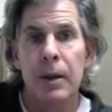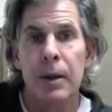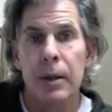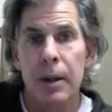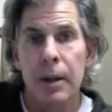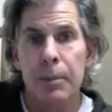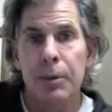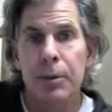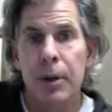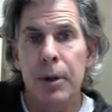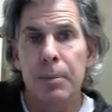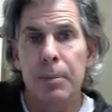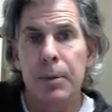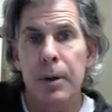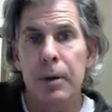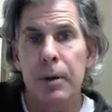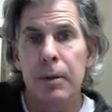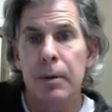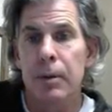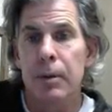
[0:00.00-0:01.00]
Let me stop
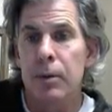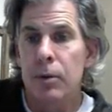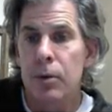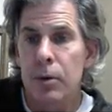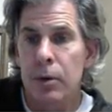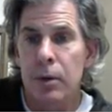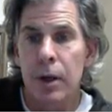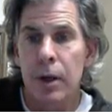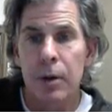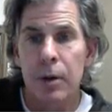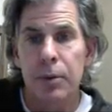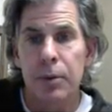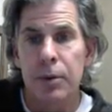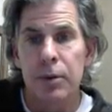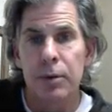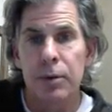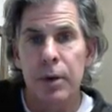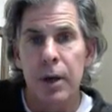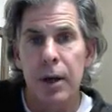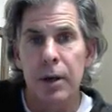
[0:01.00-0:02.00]
there. Good luck with
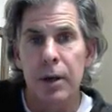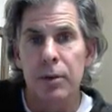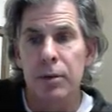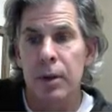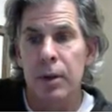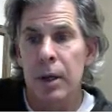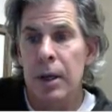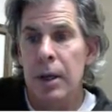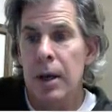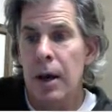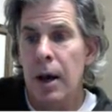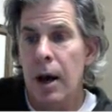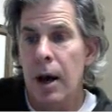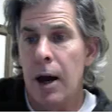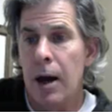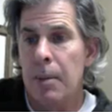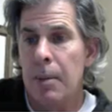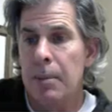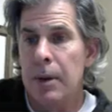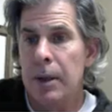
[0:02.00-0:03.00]
this, guys.
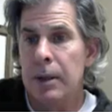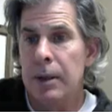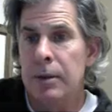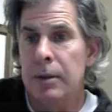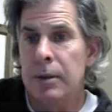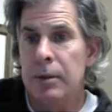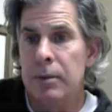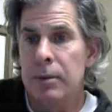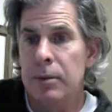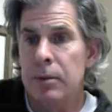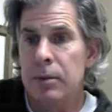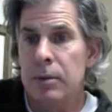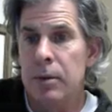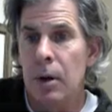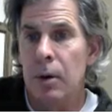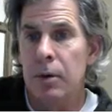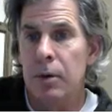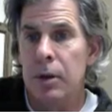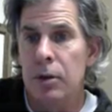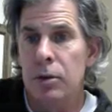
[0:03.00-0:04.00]
And
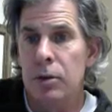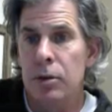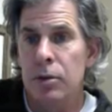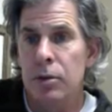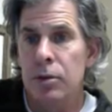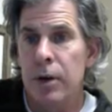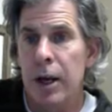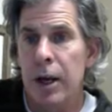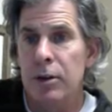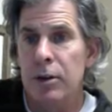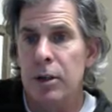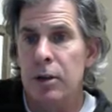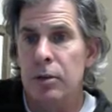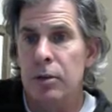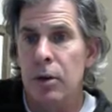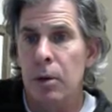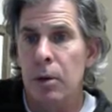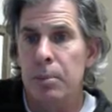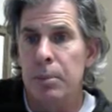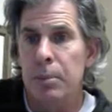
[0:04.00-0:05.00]
don't get too tragic.
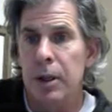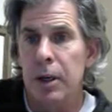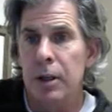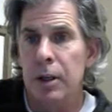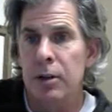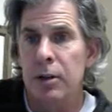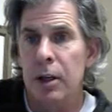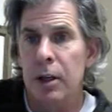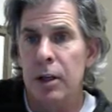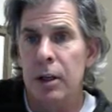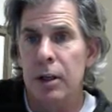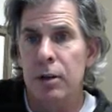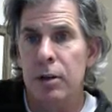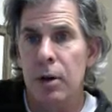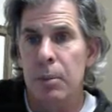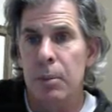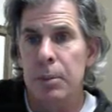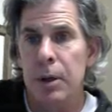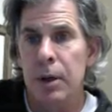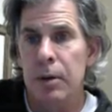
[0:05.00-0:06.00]
Don't be an Antigone.
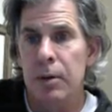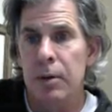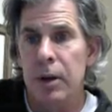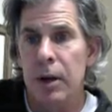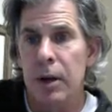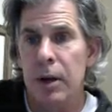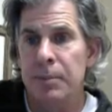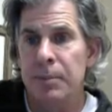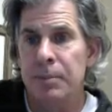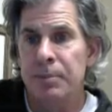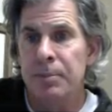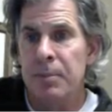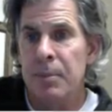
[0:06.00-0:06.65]
Don't be a Creon.